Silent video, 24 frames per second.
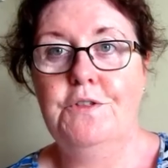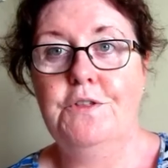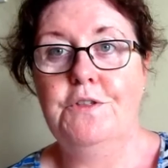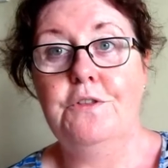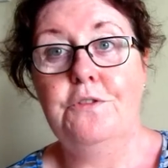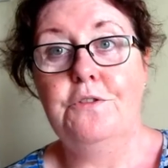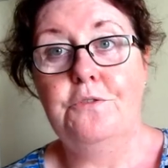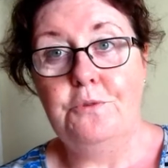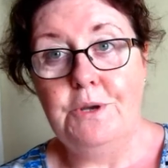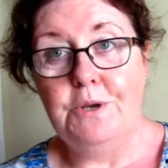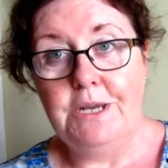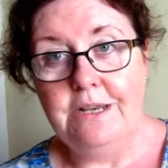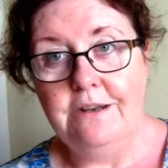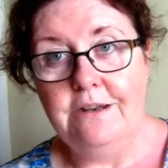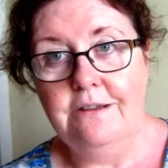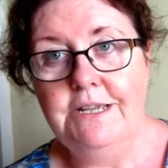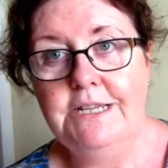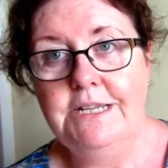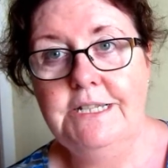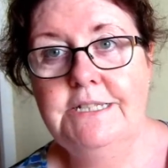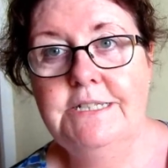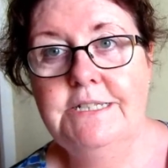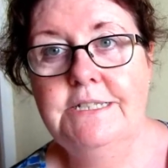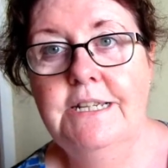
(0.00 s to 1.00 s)
the 3
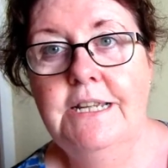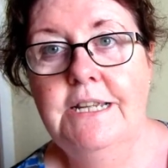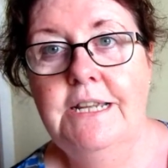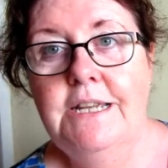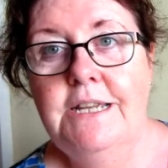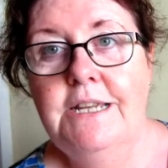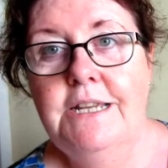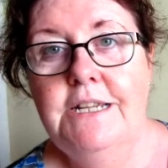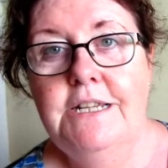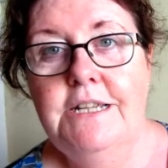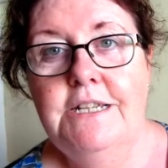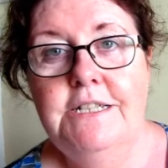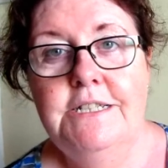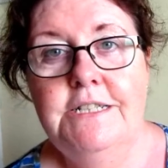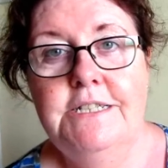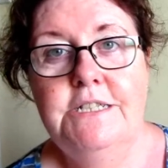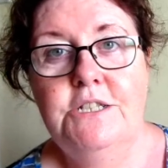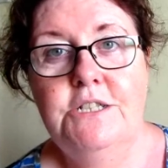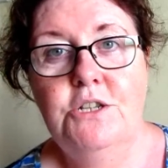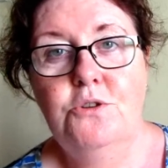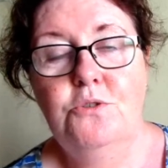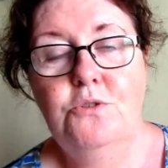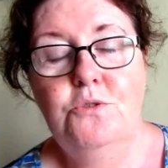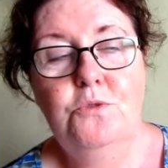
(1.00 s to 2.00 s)
nights.
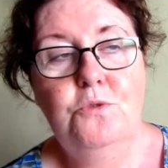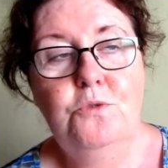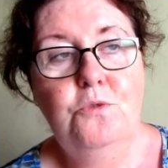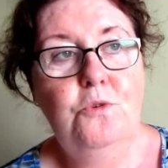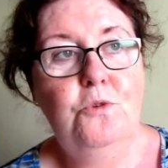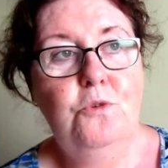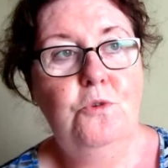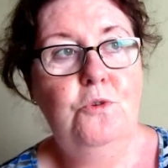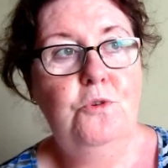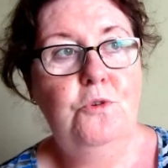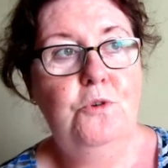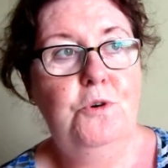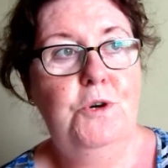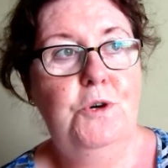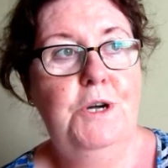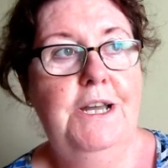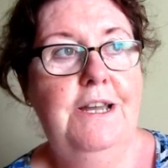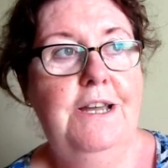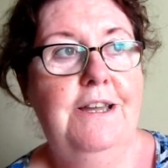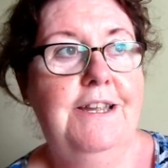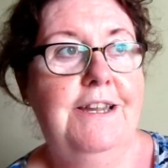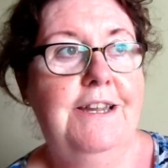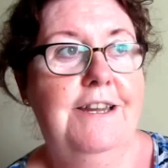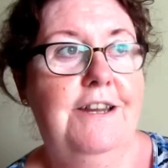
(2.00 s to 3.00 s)
So
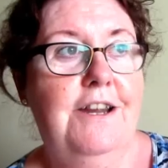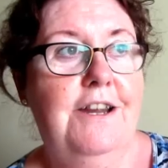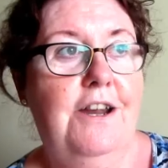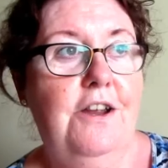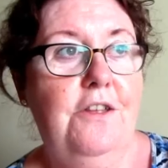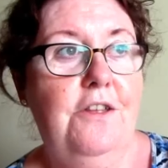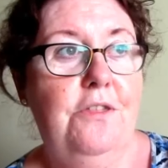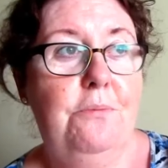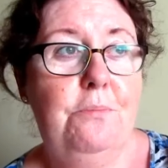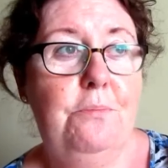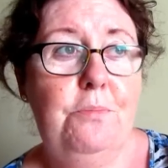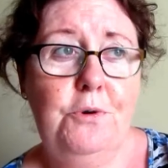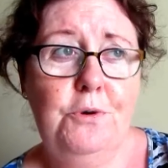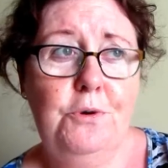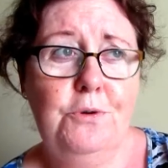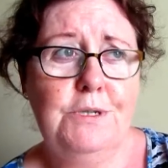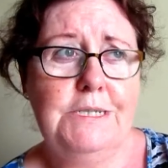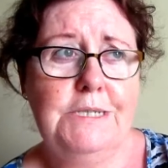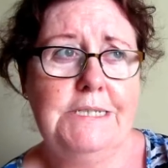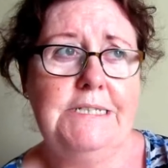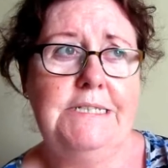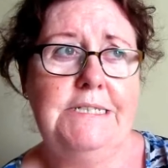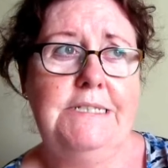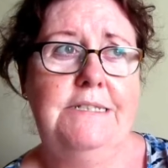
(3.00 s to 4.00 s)
Garth
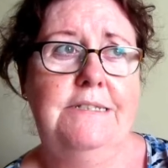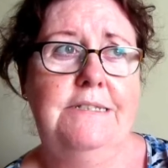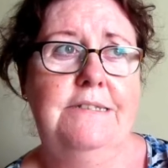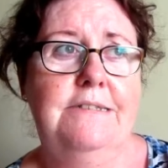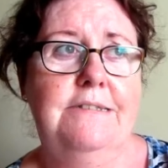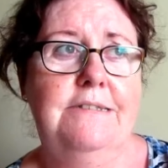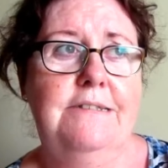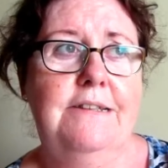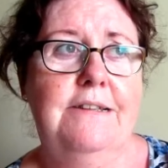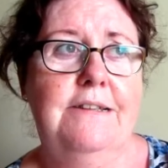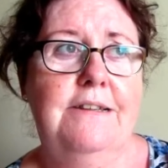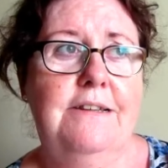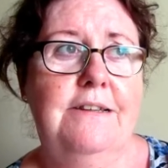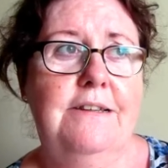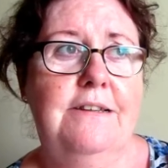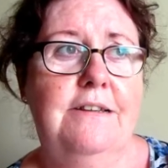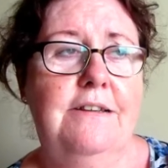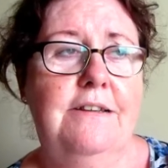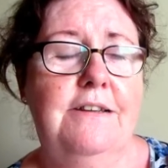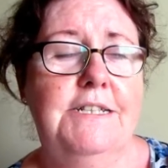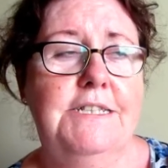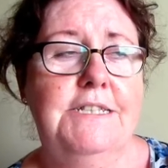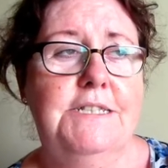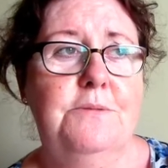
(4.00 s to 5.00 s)
Brooks,
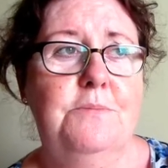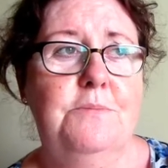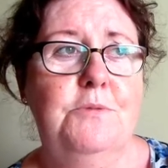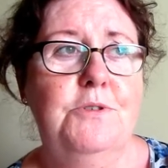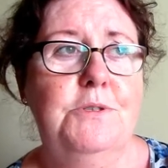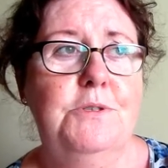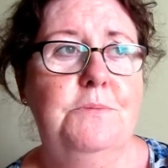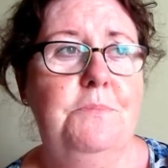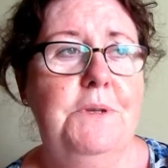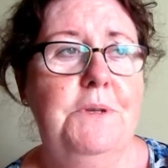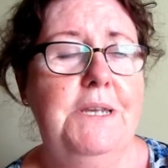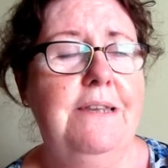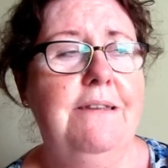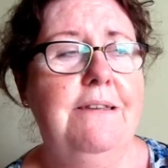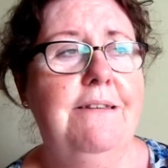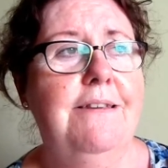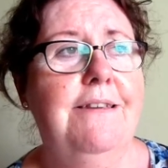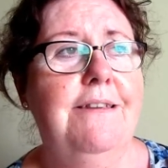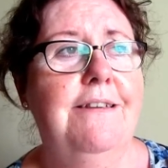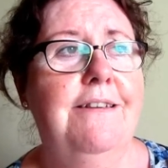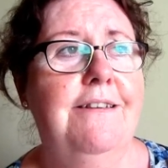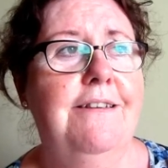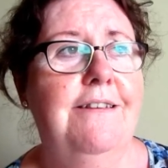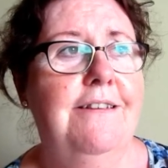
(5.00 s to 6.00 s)
I suppose,
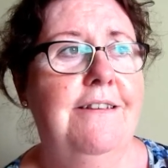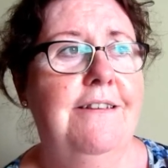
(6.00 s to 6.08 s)
being